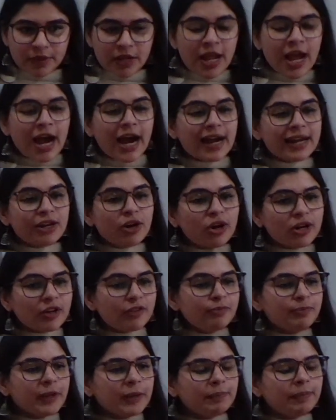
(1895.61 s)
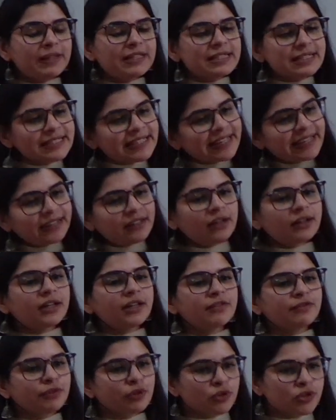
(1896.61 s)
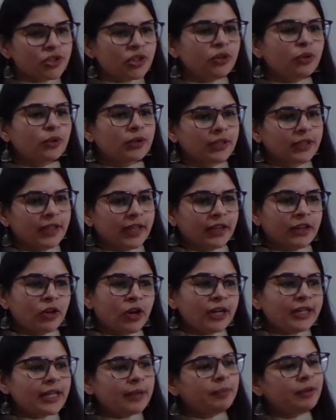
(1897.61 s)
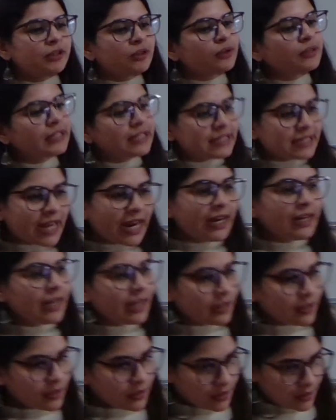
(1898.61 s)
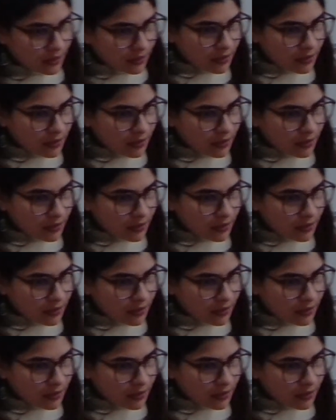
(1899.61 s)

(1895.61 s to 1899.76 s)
A lot of people stay in a confusion only and not able to decide anything,